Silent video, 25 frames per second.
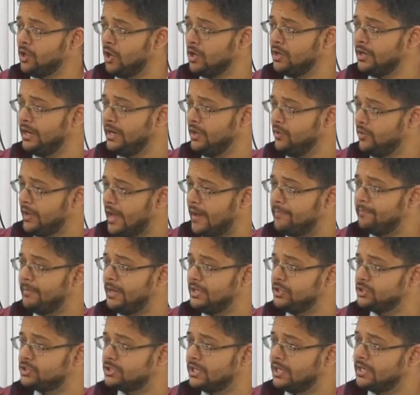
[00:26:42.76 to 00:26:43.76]
already we have
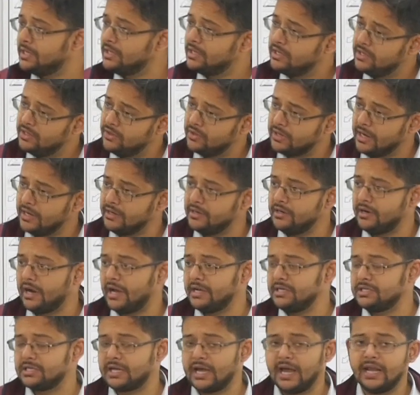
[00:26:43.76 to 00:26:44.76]
mentioned, you can
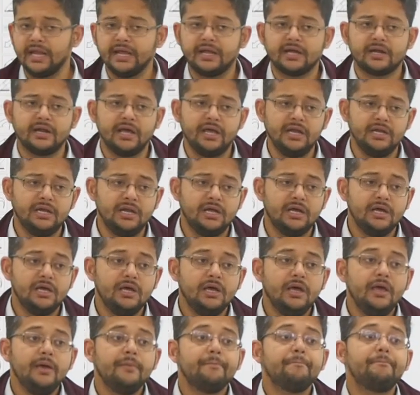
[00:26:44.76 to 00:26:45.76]
write kallikrein.
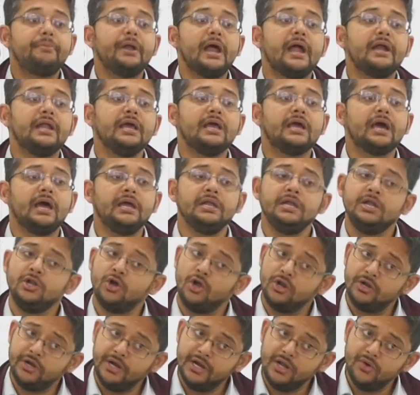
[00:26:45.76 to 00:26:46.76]
Bradykinin
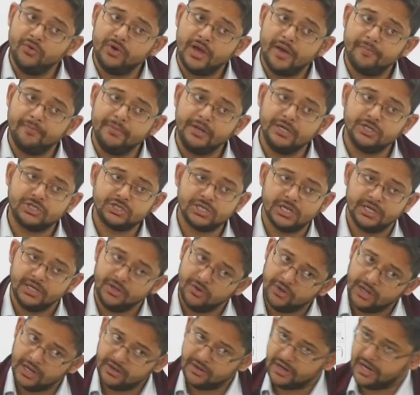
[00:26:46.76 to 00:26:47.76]
already we have mentioned,
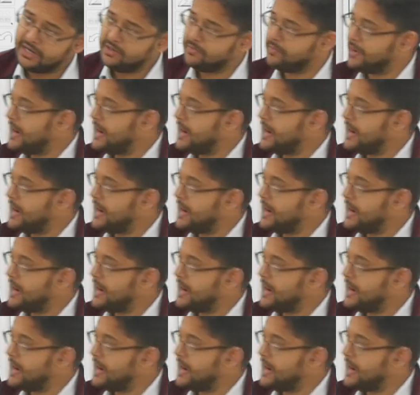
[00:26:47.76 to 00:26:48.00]
you can write